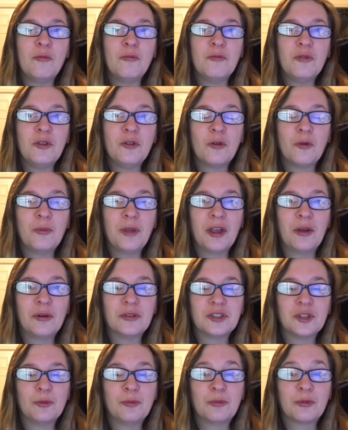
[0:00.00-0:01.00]
You'll be able
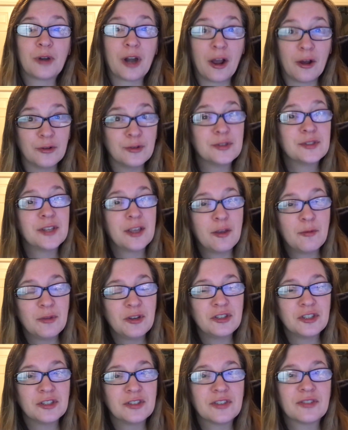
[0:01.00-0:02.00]
to browse
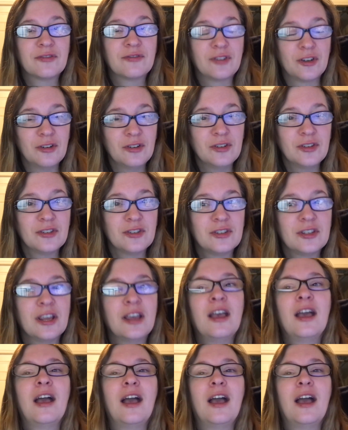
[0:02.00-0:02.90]
images first,